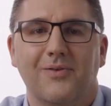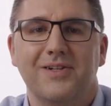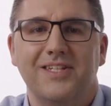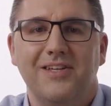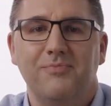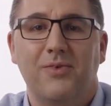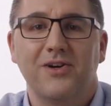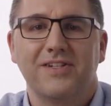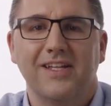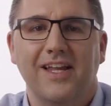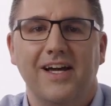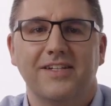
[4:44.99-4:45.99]
Receive
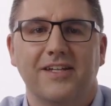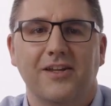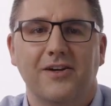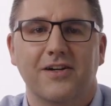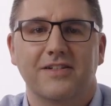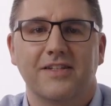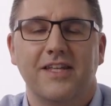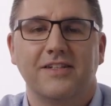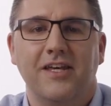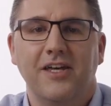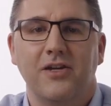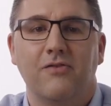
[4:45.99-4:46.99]
personalized alerts that
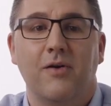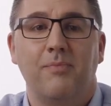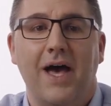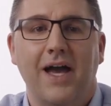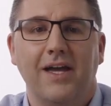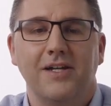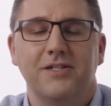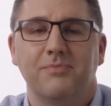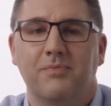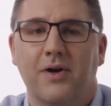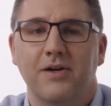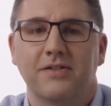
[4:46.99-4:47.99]
tell you if a package,
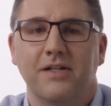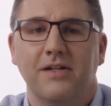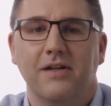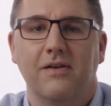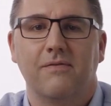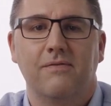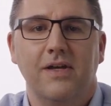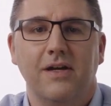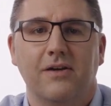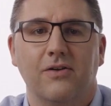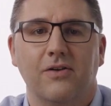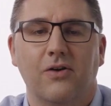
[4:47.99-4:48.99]
person,
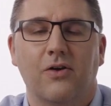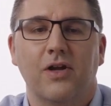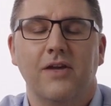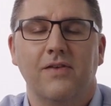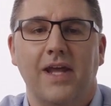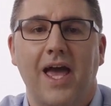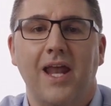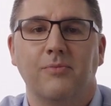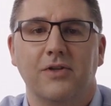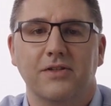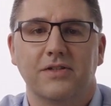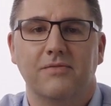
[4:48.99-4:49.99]
vehicle, or even
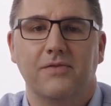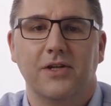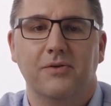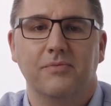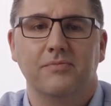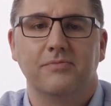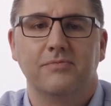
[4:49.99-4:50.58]
animal is in view.